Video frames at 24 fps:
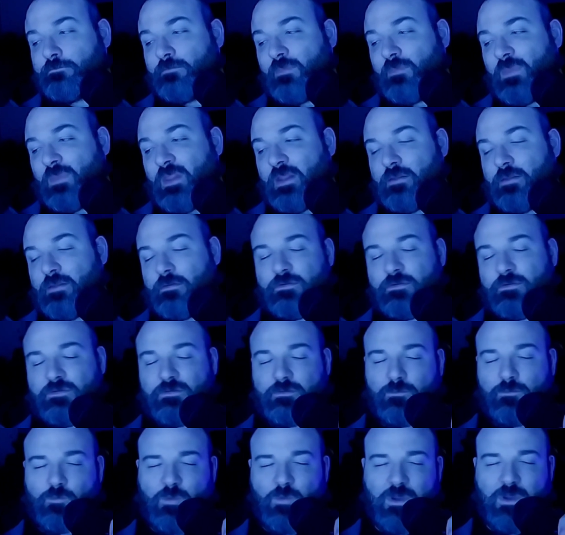And those
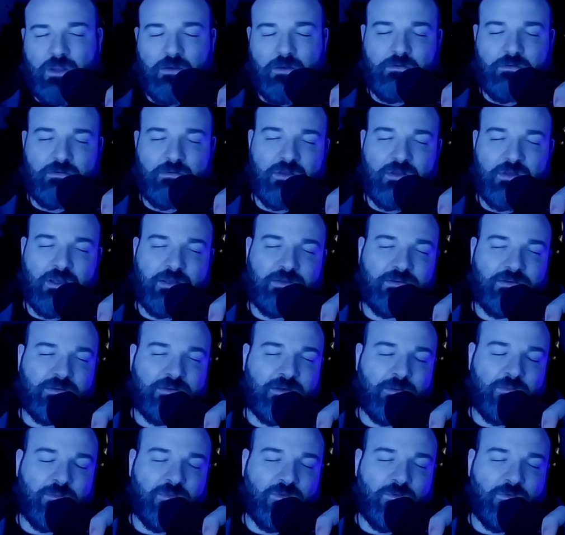weird days come
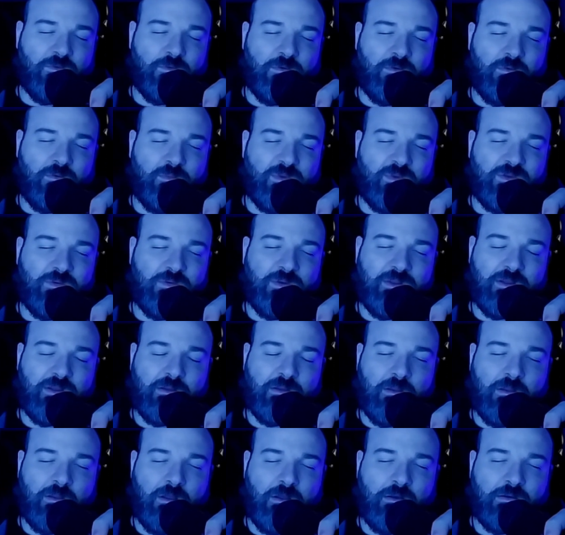through between the
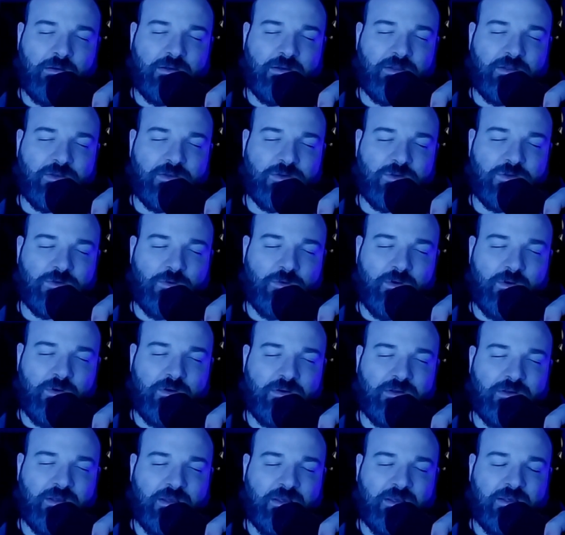long and the short,
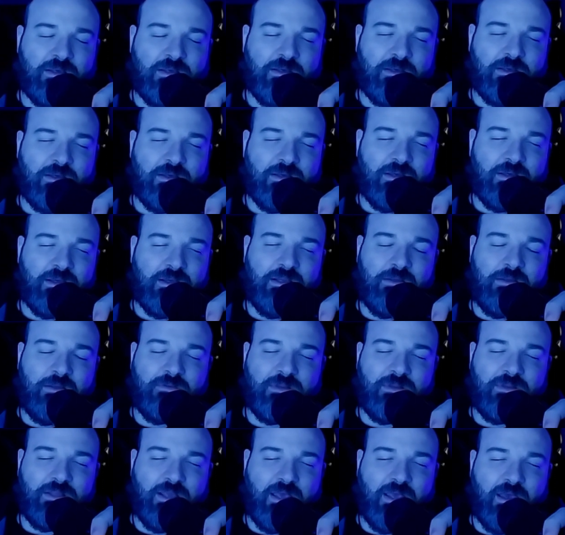and even
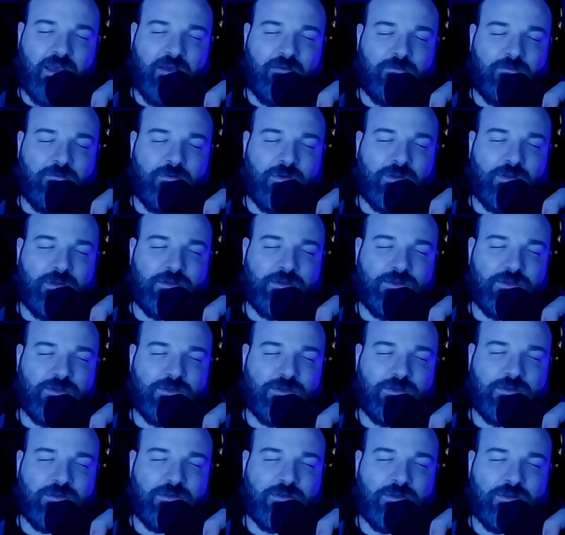the
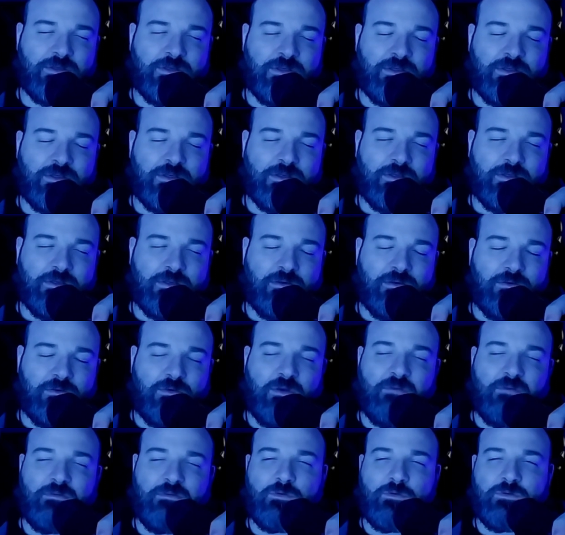average. You
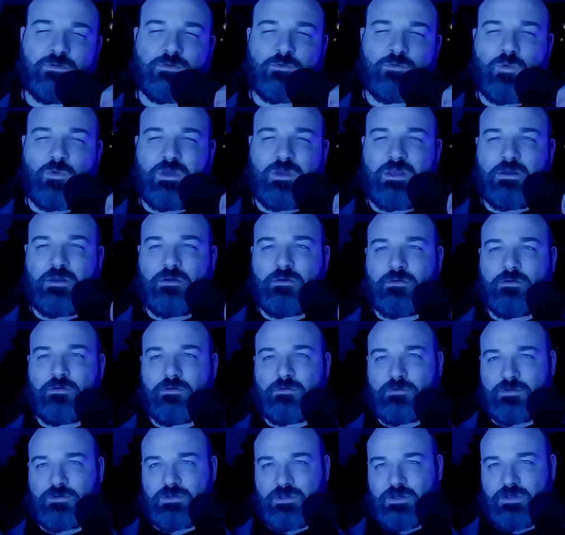have those
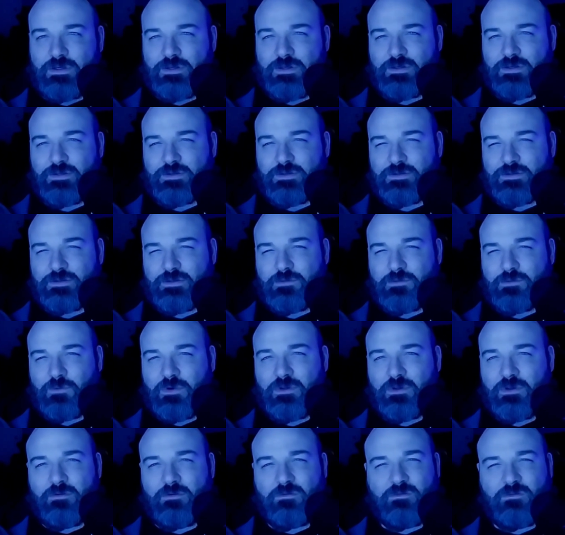weird days that where
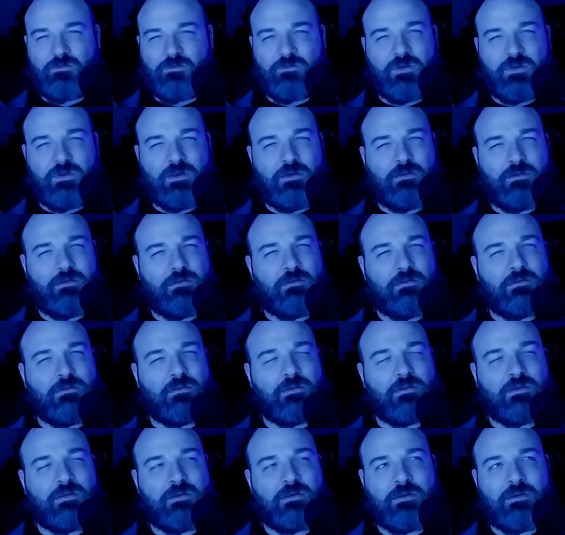you feel
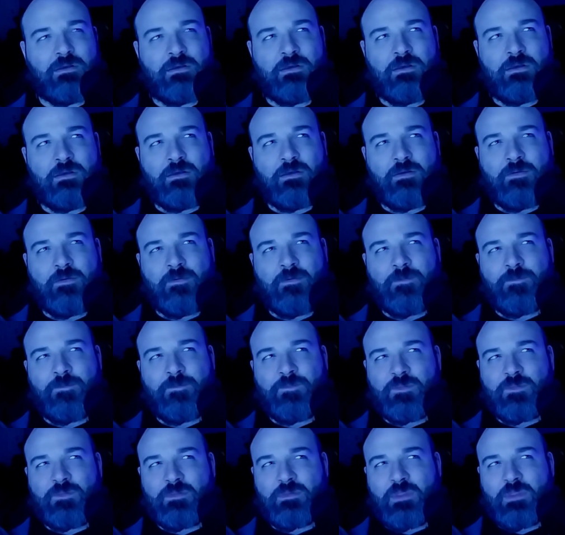
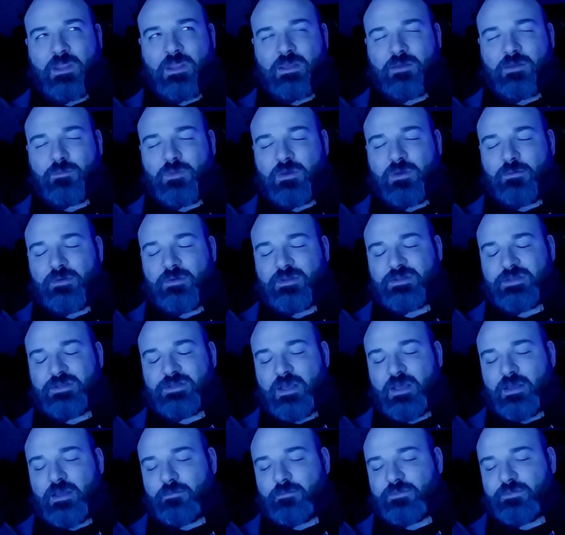like maybe
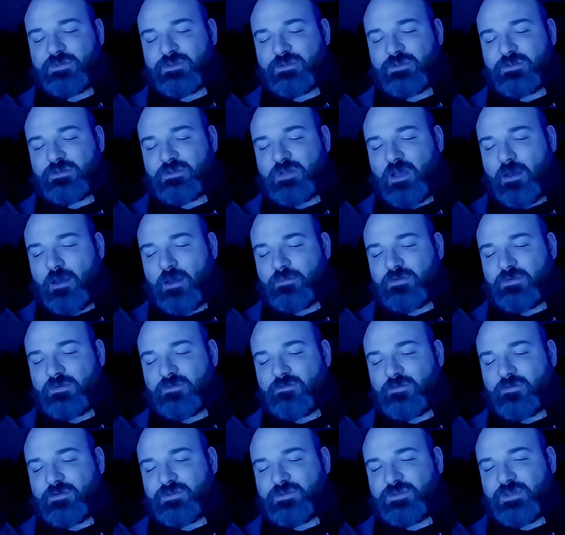time stopped
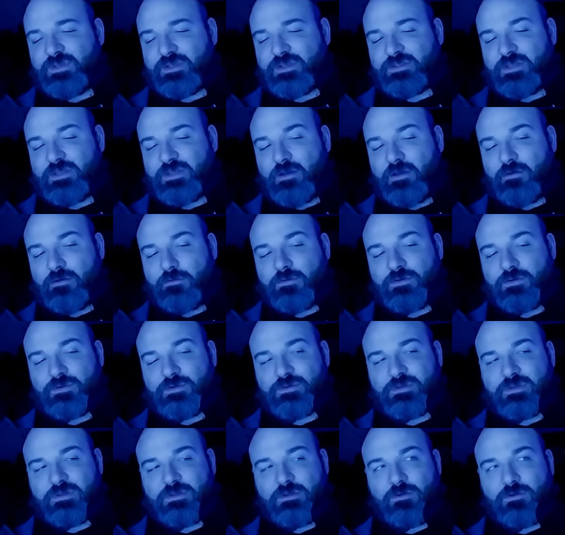for 6 hours
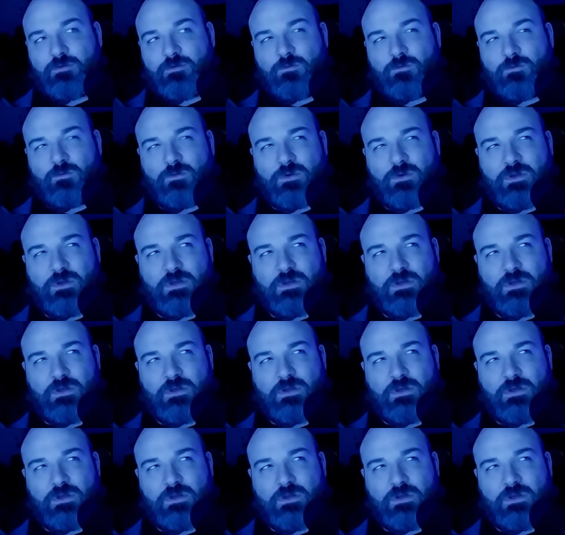and you really